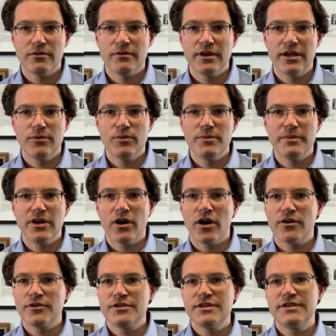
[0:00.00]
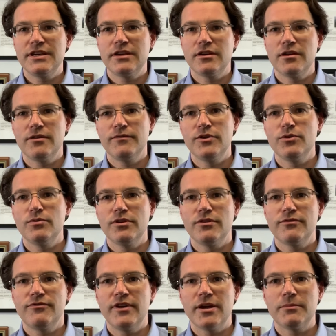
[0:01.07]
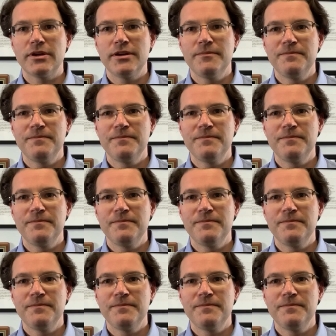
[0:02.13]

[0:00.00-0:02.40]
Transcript: and we'd be honored to take care of you and your family.